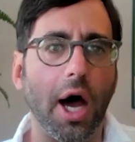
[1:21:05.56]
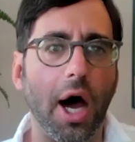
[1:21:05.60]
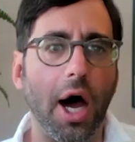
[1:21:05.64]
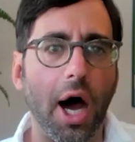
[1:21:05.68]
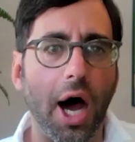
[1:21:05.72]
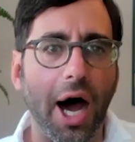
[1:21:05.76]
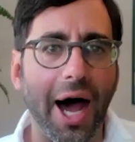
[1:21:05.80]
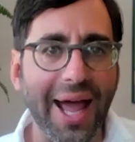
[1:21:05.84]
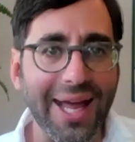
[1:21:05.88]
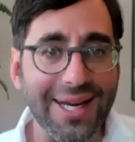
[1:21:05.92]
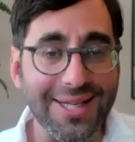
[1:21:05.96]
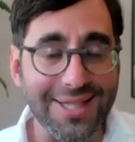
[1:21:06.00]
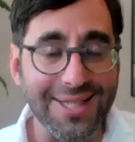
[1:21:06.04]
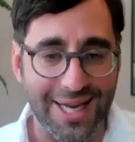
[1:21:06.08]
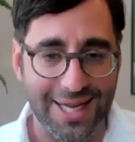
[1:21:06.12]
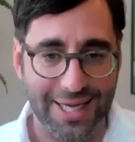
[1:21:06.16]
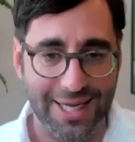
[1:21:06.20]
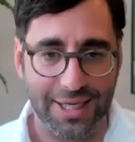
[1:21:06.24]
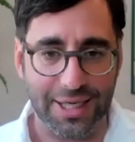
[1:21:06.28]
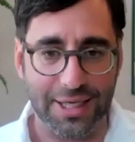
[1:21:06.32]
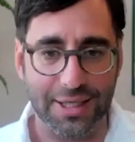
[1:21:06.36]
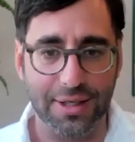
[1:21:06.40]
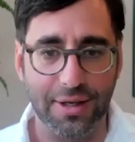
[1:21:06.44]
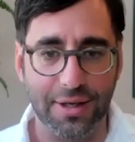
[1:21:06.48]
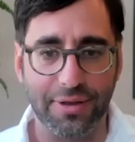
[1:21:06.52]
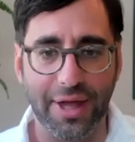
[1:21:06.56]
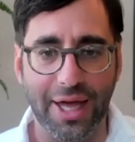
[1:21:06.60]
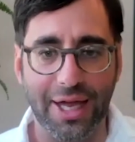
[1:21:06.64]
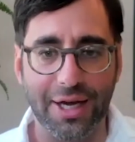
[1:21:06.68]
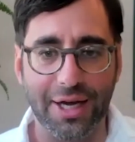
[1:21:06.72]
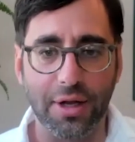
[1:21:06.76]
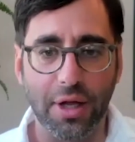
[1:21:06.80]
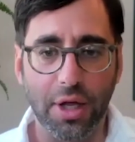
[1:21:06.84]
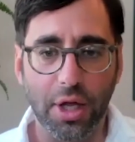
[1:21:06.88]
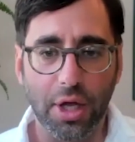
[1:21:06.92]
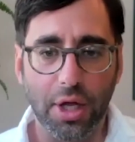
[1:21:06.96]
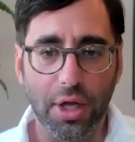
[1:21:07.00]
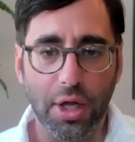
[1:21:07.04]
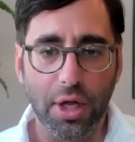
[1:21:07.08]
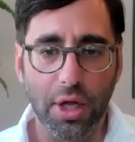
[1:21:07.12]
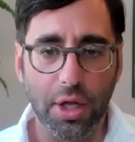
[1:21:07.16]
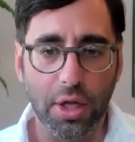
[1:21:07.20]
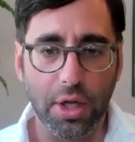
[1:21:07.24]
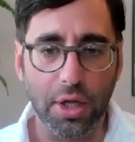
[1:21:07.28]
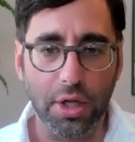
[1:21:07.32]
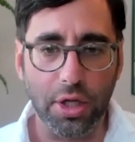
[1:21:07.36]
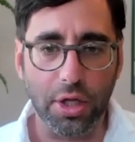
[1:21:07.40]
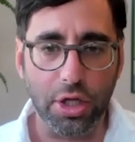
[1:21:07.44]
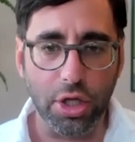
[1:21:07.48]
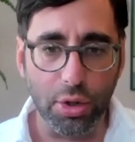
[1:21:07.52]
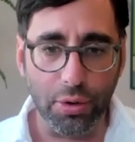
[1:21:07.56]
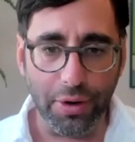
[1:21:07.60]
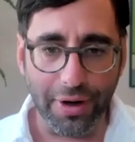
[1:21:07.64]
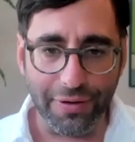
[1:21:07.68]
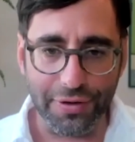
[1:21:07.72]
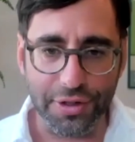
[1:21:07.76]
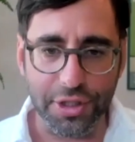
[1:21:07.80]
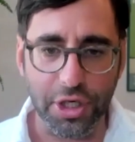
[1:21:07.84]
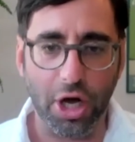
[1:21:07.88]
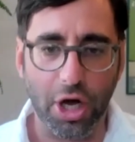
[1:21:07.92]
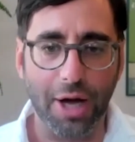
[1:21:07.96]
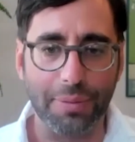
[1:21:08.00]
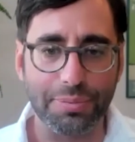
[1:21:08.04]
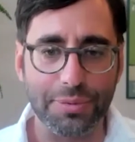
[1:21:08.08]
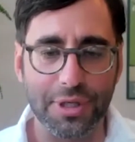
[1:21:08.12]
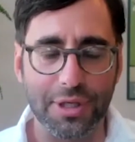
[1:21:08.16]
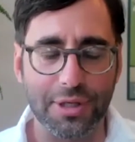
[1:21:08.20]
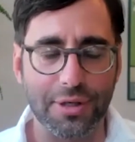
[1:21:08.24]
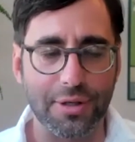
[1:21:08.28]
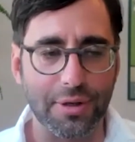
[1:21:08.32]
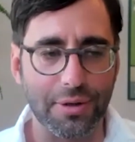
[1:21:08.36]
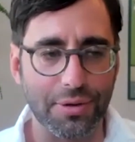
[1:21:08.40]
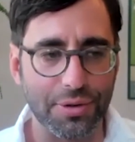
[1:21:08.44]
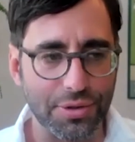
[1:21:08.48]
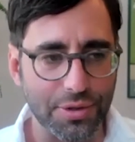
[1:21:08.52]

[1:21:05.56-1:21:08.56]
i take it that you have adopted